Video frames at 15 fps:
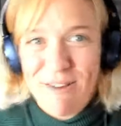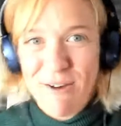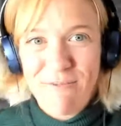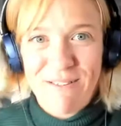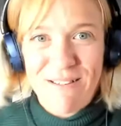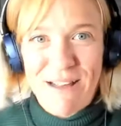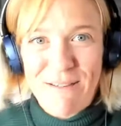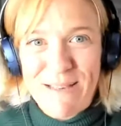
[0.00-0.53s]

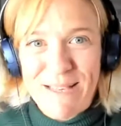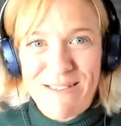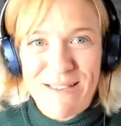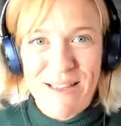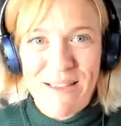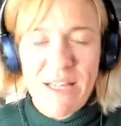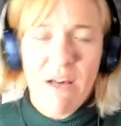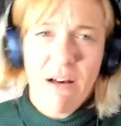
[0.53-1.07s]
hopefully that means that
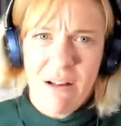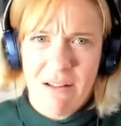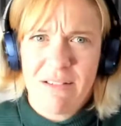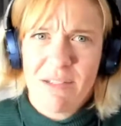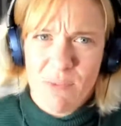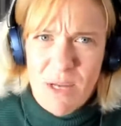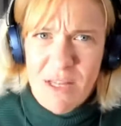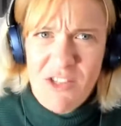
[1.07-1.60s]
they think, oh,
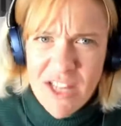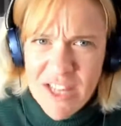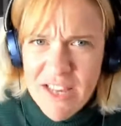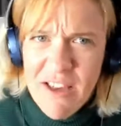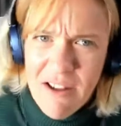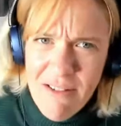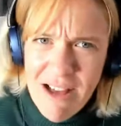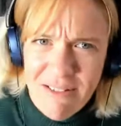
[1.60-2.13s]
it's worth checking
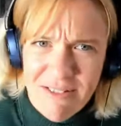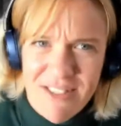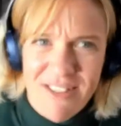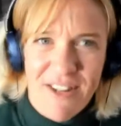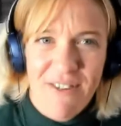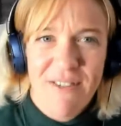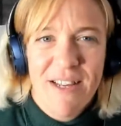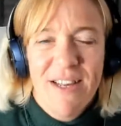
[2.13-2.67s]
her out, you
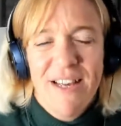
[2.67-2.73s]
know.